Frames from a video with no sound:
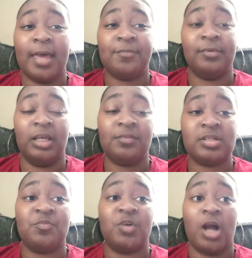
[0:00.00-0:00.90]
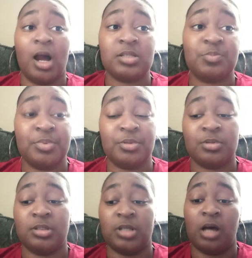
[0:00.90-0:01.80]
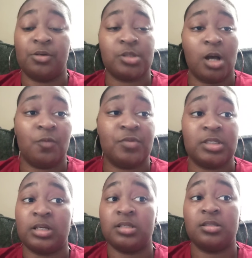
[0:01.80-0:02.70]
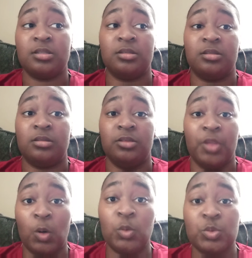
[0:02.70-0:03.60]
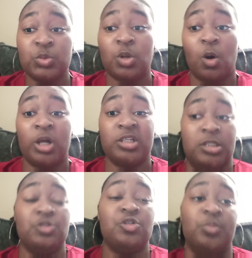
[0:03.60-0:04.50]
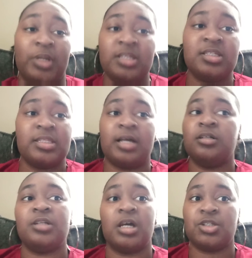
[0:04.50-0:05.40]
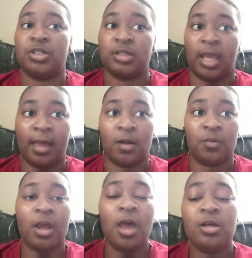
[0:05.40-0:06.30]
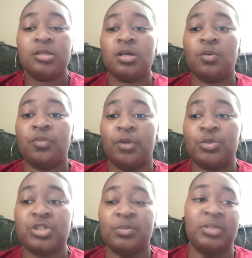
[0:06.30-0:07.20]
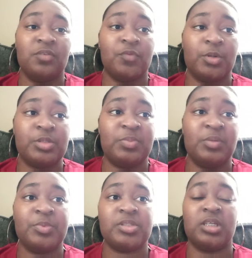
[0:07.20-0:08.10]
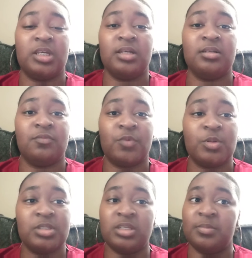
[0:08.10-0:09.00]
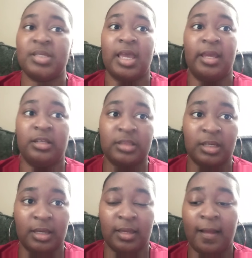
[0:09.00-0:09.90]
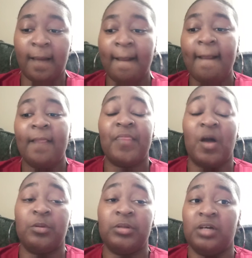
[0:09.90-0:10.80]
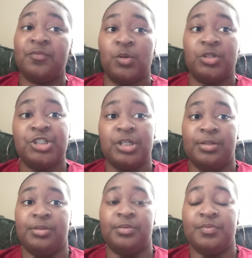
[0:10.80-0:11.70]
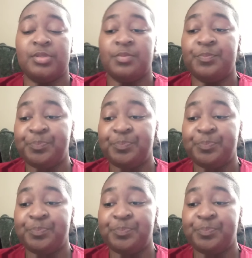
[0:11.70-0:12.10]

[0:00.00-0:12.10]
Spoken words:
left some for hospitals and doctors' offices, because those are essential places that could not shut down. So those should have been the first people to get first dibs at anything that were left on the shelves.